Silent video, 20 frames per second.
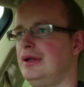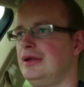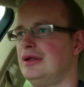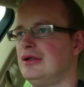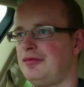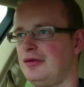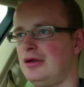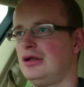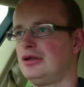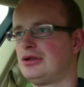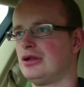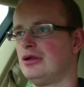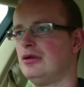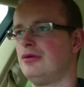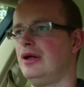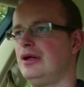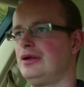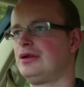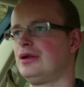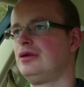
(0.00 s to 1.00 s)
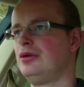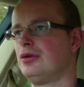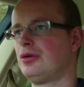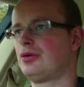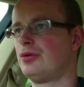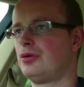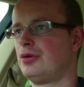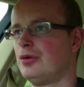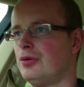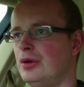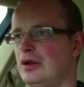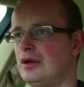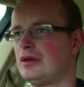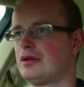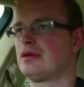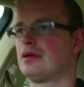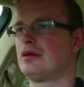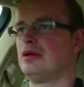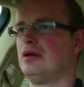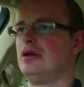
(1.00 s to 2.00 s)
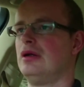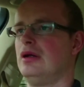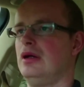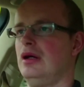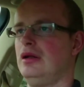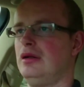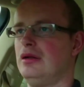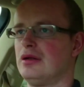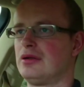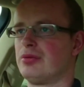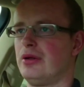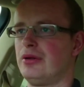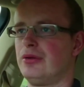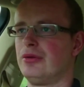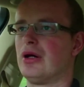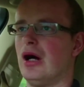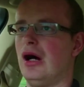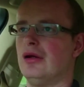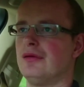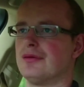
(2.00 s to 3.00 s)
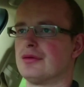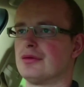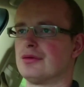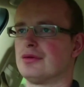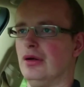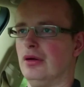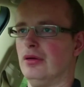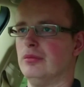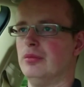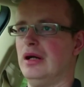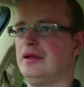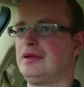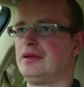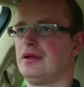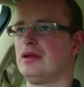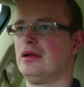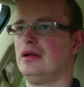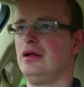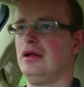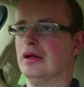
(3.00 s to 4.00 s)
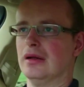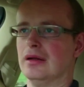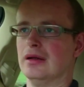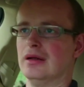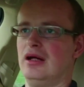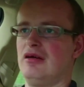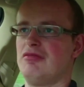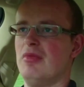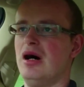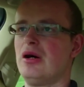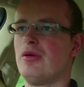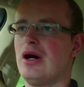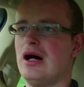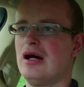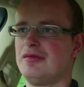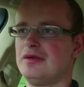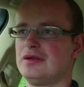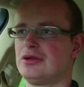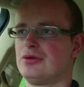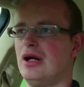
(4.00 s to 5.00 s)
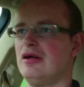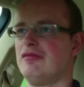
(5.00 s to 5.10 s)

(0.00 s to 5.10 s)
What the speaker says: in the third generation you could do it, and this one you can't. So basically, if my wife is